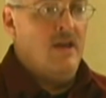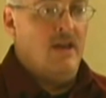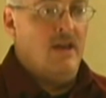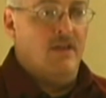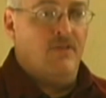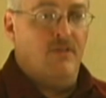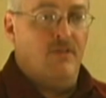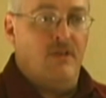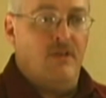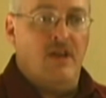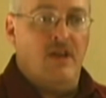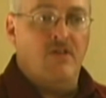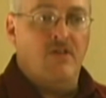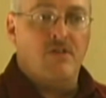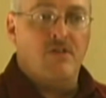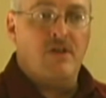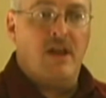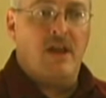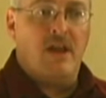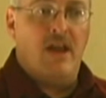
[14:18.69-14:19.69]
It's
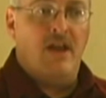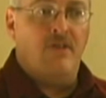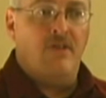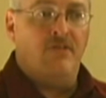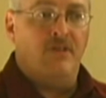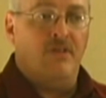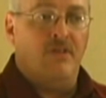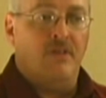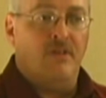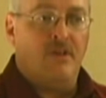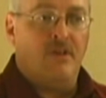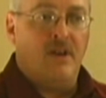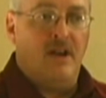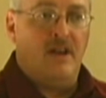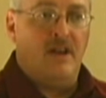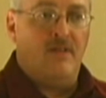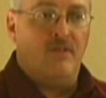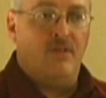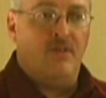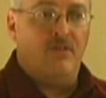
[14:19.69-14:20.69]
either cased in a
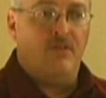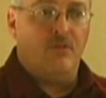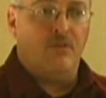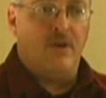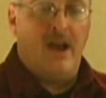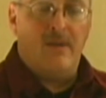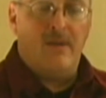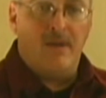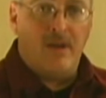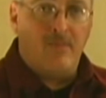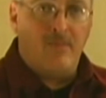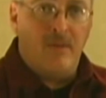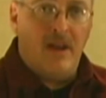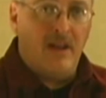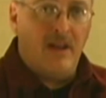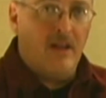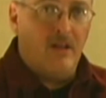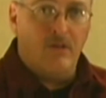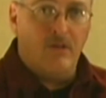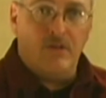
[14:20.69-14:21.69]
kind of a ceramic
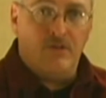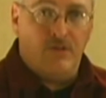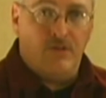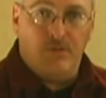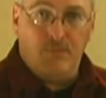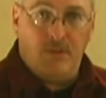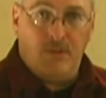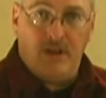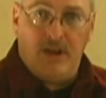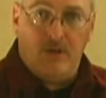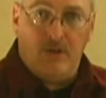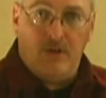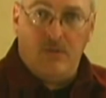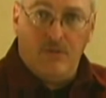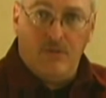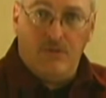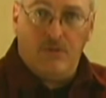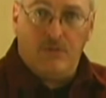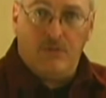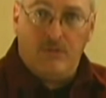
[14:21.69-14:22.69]
metal or just plain
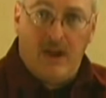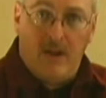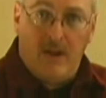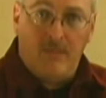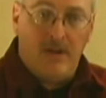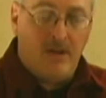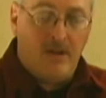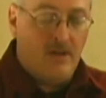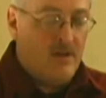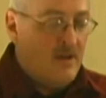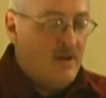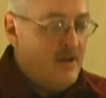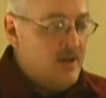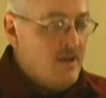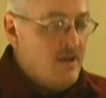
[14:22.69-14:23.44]
old ceramic.